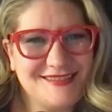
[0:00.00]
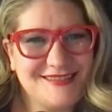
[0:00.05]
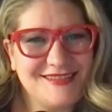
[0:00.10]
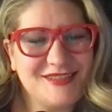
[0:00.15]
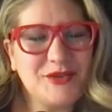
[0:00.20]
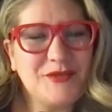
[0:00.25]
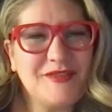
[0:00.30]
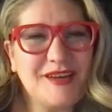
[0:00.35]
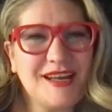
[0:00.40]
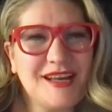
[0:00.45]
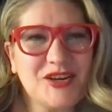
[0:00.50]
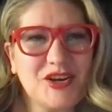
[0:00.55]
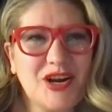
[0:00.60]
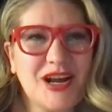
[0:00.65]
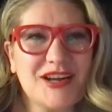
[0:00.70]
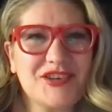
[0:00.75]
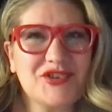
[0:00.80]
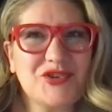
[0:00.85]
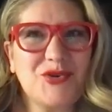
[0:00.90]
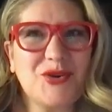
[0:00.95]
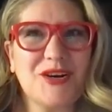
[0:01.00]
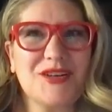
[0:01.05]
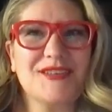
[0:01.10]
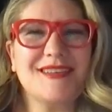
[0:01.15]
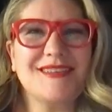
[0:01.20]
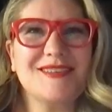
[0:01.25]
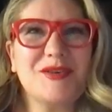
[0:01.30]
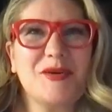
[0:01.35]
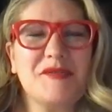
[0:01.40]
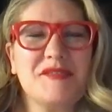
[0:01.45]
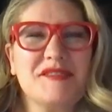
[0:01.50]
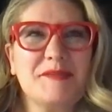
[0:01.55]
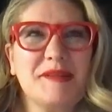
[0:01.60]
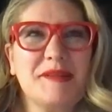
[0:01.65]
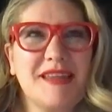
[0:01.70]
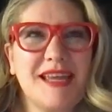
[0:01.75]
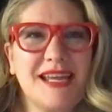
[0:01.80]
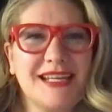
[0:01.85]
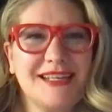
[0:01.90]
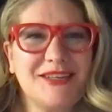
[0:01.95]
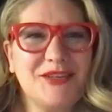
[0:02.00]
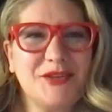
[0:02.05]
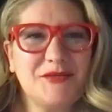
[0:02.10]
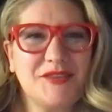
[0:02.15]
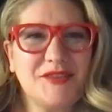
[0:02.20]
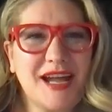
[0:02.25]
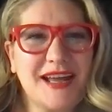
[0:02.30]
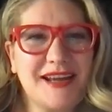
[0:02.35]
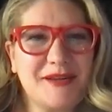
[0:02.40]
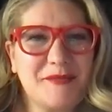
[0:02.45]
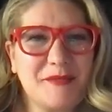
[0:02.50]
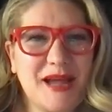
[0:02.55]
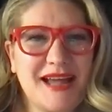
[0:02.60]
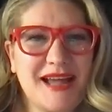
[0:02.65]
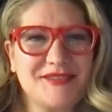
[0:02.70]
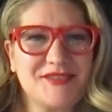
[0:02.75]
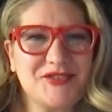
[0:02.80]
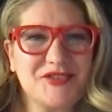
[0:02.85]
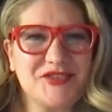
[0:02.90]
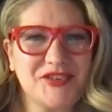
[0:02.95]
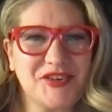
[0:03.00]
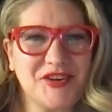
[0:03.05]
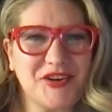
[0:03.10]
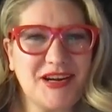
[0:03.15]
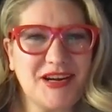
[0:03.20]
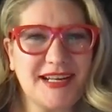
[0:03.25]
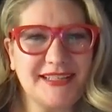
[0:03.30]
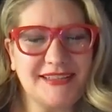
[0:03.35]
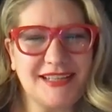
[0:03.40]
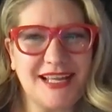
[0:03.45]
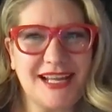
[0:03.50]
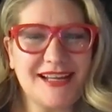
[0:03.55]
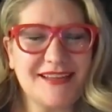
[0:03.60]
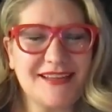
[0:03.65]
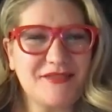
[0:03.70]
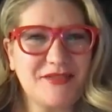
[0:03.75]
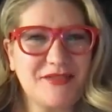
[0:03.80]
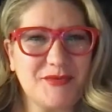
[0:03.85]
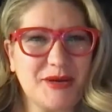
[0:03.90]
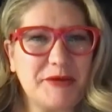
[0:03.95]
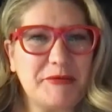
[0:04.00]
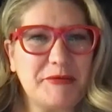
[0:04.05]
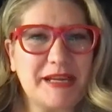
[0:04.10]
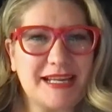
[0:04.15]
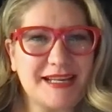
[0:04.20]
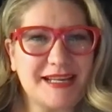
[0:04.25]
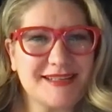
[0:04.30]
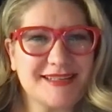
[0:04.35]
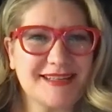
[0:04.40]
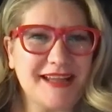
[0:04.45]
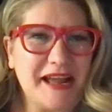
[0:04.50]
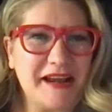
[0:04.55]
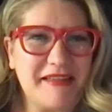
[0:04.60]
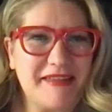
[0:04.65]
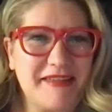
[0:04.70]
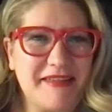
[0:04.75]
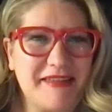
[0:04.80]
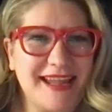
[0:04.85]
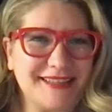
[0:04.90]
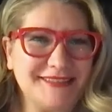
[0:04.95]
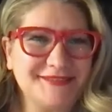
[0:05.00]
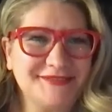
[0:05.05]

You've had a crash course. It's almost been like you've gotten a master's degree in like 3 weeks kind of thing.